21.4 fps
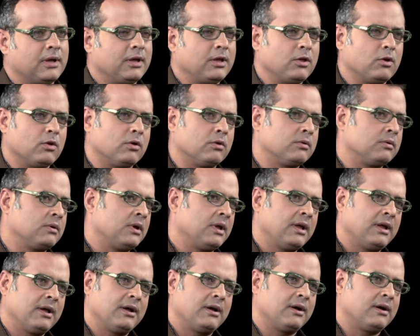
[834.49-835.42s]
you know,
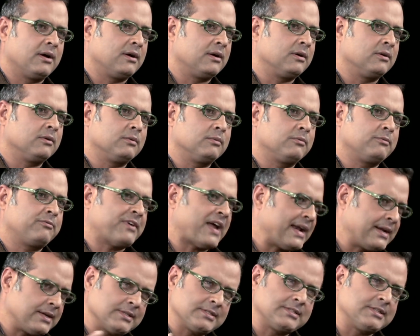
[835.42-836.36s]
uh,
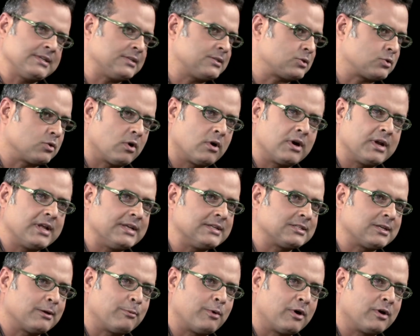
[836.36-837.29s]
fantasy
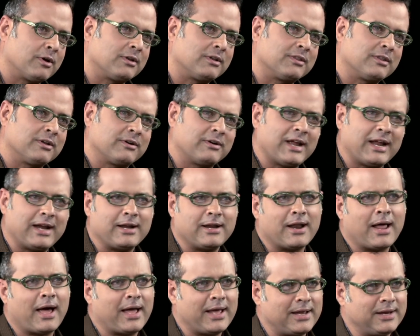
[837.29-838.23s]
stories about the Red
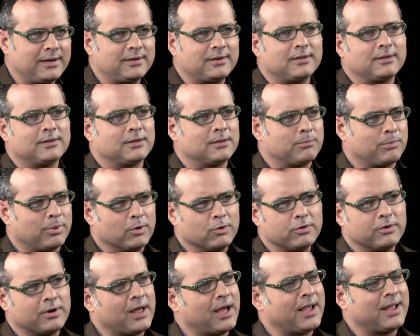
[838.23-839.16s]
Knight and the
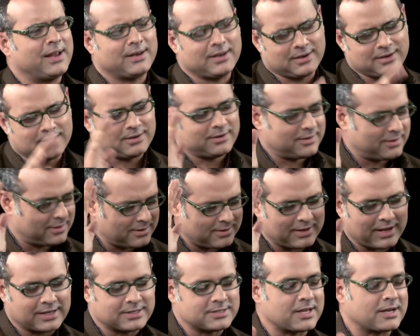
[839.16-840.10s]
Blue Knight and
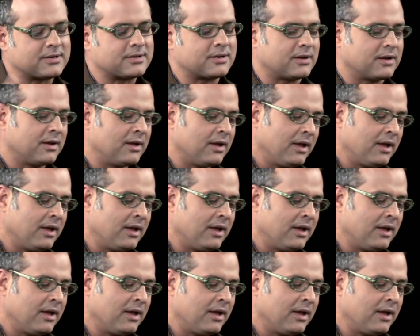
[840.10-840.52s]
etc.